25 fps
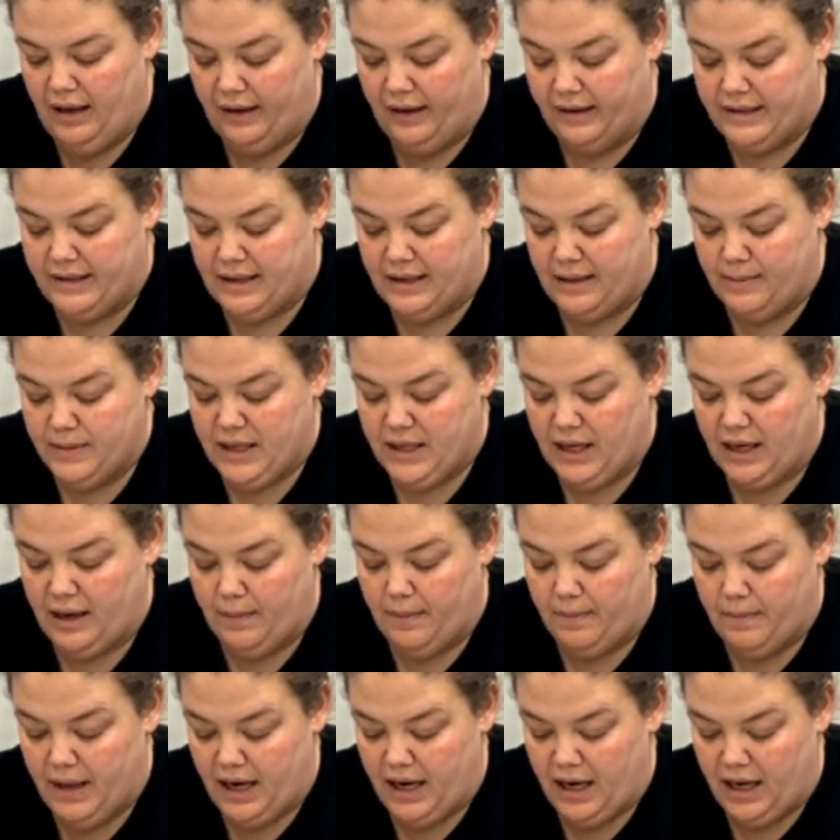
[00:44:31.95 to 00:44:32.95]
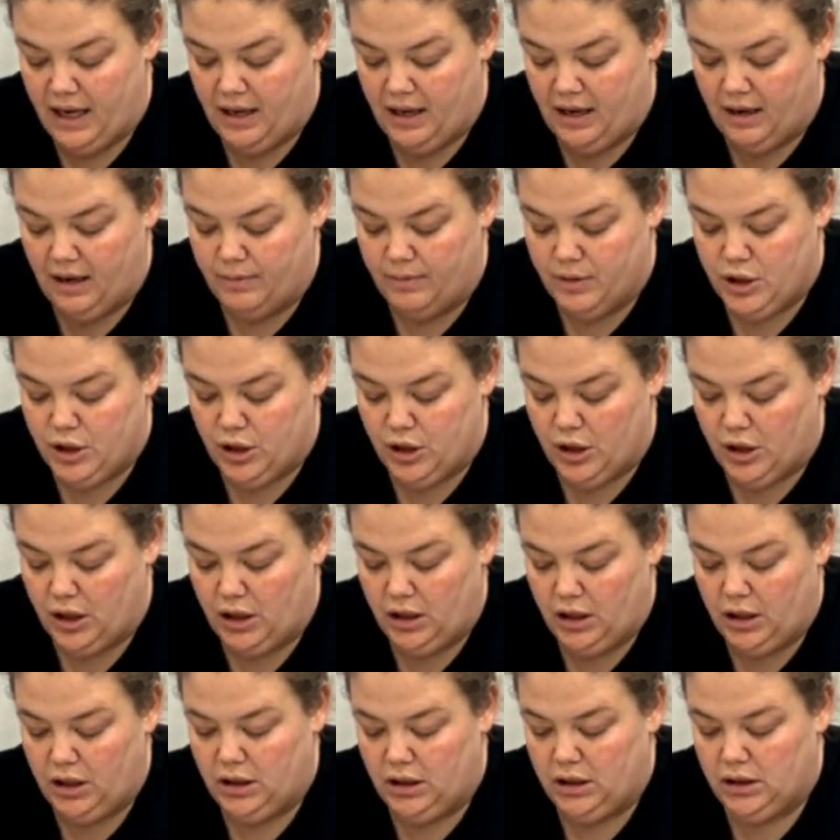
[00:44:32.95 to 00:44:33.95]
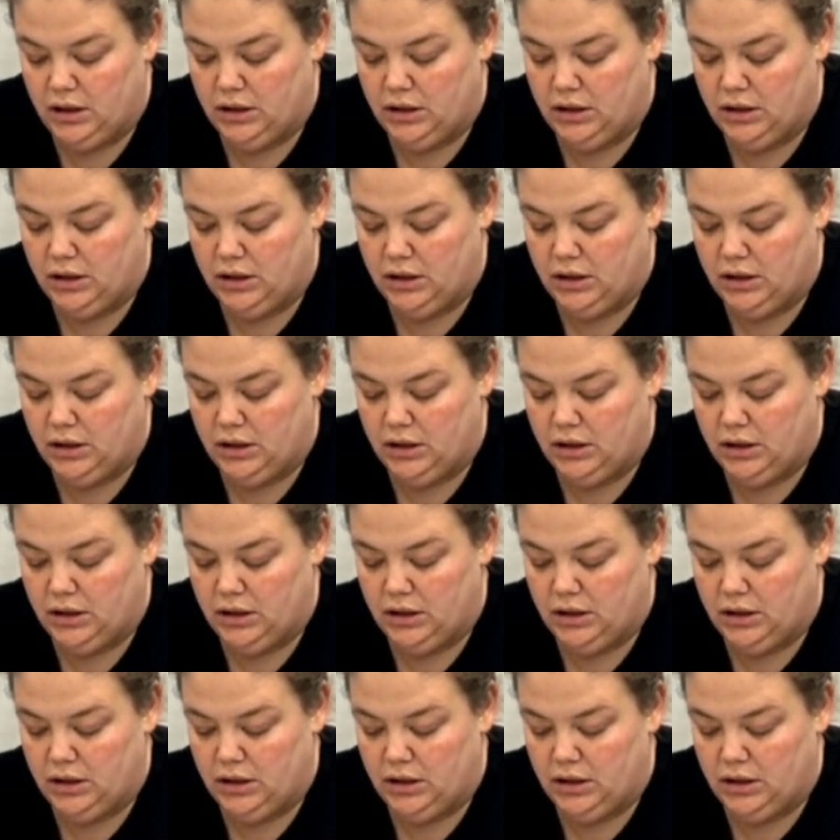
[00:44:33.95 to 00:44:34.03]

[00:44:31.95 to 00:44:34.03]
it seems like a minute, I'm sure.